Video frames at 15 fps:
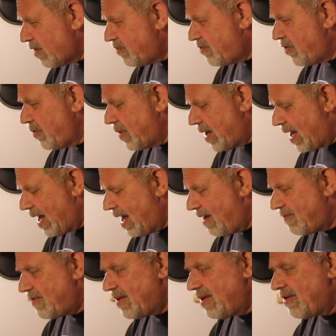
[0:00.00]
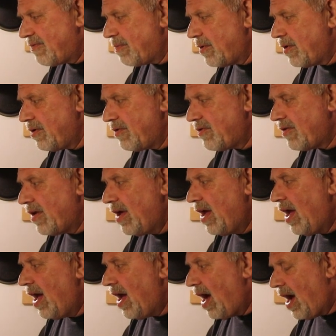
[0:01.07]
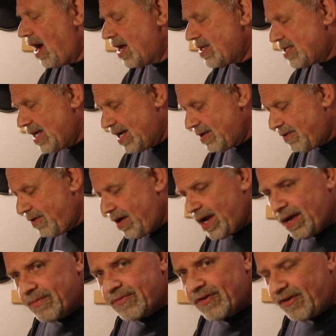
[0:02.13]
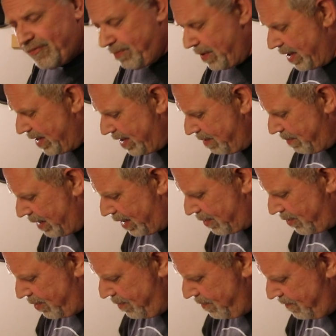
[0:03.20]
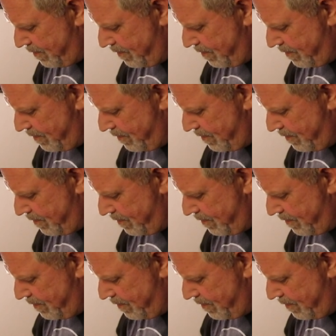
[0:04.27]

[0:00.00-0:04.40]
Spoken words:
2.5 teaspoons, 10 grams of baking powder.